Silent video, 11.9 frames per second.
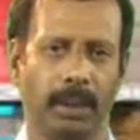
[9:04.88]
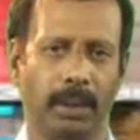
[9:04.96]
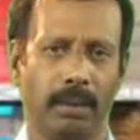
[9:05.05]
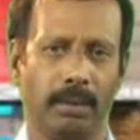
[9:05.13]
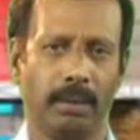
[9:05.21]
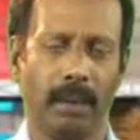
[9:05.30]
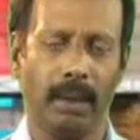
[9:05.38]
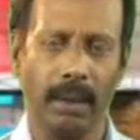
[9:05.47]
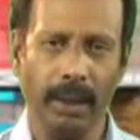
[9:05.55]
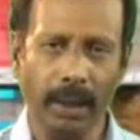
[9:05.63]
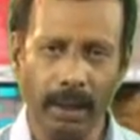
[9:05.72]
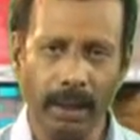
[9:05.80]
of
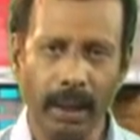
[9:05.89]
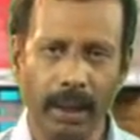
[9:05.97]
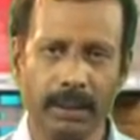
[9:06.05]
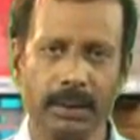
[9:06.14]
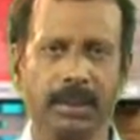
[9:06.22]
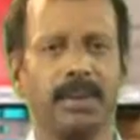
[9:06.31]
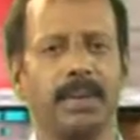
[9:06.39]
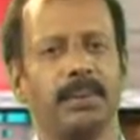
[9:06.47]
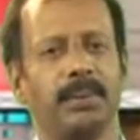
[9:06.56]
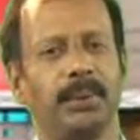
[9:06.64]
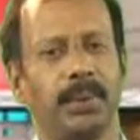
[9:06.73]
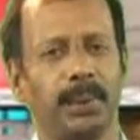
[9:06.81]
light reactions
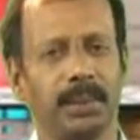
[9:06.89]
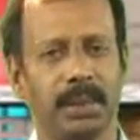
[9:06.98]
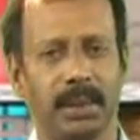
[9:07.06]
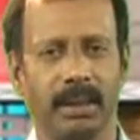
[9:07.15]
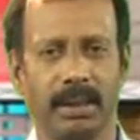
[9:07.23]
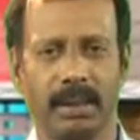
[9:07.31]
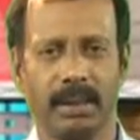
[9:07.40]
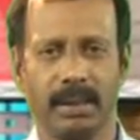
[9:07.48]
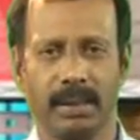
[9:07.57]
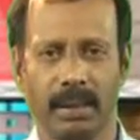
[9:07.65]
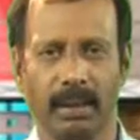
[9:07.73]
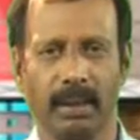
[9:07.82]
of
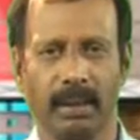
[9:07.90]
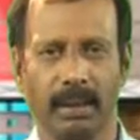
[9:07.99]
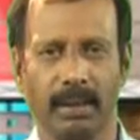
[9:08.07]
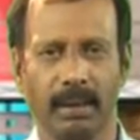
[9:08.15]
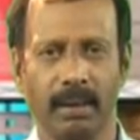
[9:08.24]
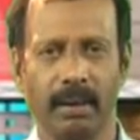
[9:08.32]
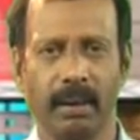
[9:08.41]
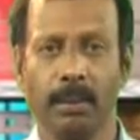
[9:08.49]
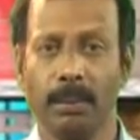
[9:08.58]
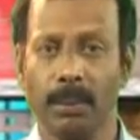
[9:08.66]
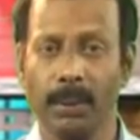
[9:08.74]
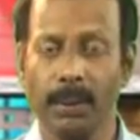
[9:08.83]
photosynthesis are
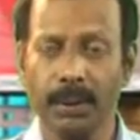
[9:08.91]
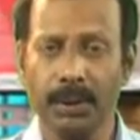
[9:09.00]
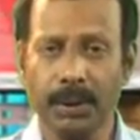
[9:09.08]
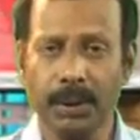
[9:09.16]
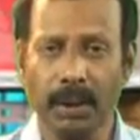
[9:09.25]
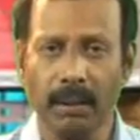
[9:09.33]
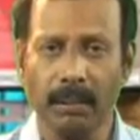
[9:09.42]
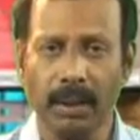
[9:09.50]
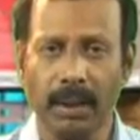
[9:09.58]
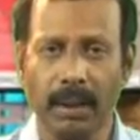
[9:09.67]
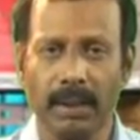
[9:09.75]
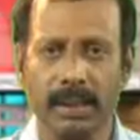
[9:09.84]
production of
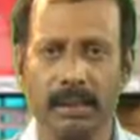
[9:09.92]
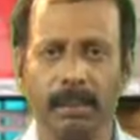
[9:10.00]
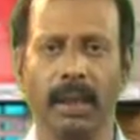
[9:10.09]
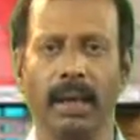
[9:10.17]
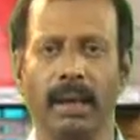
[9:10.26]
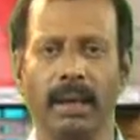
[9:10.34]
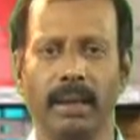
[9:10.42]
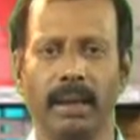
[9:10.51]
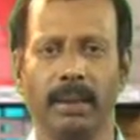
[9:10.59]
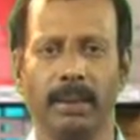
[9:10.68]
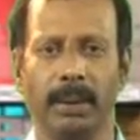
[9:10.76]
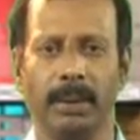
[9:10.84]
the
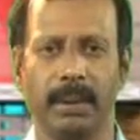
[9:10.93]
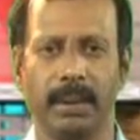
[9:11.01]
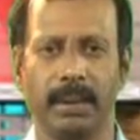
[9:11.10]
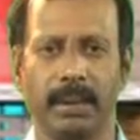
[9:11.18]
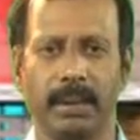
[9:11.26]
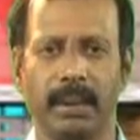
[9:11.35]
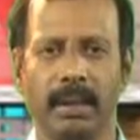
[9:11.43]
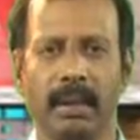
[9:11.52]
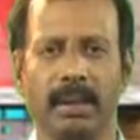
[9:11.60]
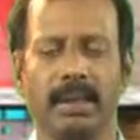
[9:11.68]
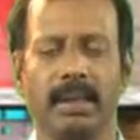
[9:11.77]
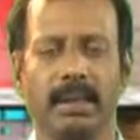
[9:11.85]
assimilatory powers
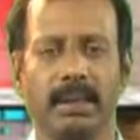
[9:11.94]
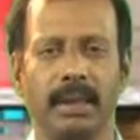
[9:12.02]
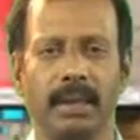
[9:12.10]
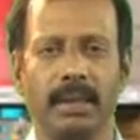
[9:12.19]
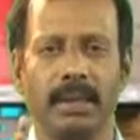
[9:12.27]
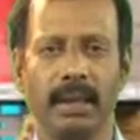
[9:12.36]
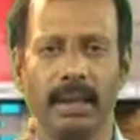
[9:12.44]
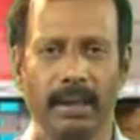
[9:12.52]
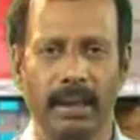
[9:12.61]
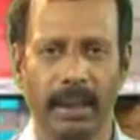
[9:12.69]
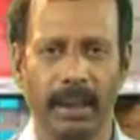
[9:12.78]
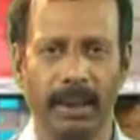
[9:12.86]
such as
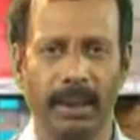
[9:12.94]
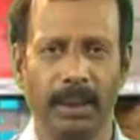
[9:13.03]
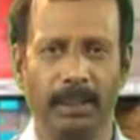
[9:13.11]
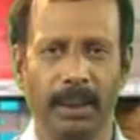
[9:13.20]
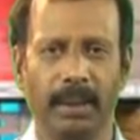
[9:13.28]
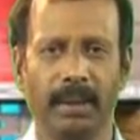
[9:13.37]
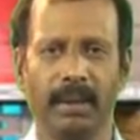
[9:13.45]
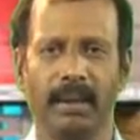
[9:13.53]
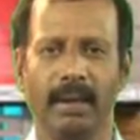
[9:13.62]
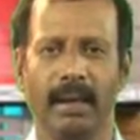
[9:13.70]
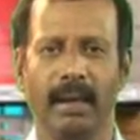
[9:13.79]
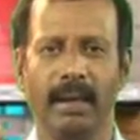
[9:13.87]
ATP
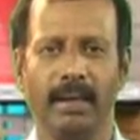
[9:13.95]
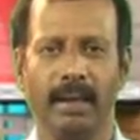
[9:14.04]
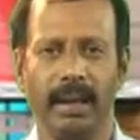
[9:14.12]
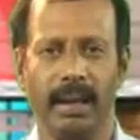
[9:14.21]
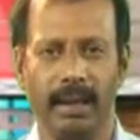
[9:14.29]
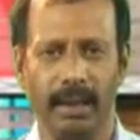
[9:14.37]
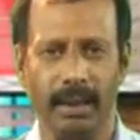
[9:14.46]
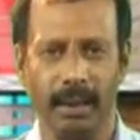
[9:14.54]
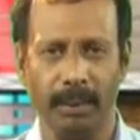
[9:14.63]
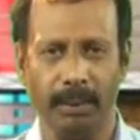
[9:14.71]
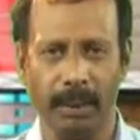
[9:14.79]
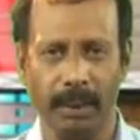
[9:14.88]
and
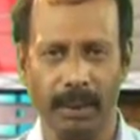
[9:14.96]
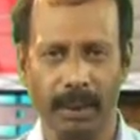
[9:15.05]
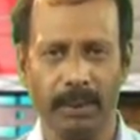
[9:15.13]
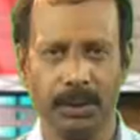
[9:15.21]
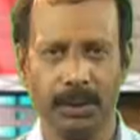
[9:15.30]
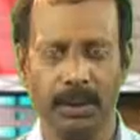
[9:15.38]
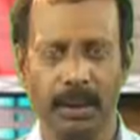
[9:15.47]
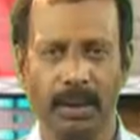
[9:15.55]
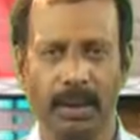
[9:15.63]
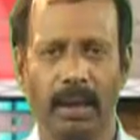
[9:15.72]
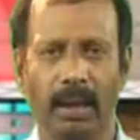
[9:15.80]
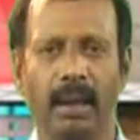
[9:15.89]
NADPH
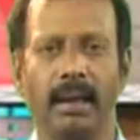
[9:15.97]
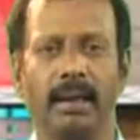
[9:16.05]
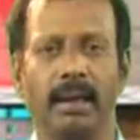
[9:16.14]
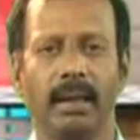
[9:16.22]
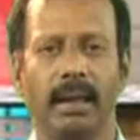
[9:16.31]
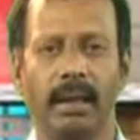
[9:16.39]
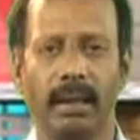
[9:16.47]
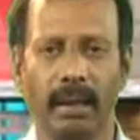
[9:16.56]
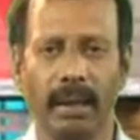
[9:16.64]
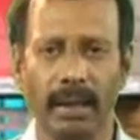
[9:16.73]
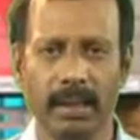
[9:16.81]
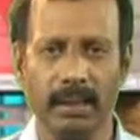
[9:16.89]
and
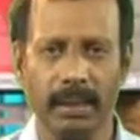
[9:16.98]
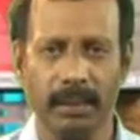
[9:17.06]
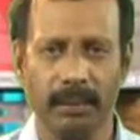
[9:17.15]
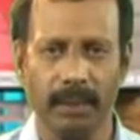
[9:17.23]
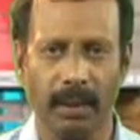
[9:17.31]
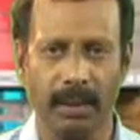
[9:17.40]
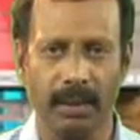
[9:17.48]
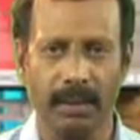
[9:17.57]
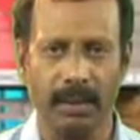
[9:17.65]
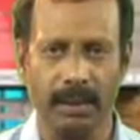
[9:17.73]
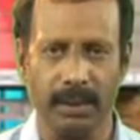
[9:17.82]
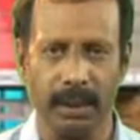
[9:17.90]
release of
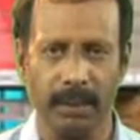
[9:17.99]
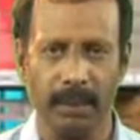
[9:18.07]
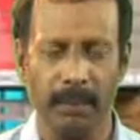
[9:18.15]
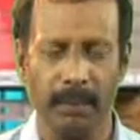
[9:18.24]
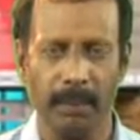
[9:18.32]
oxygen.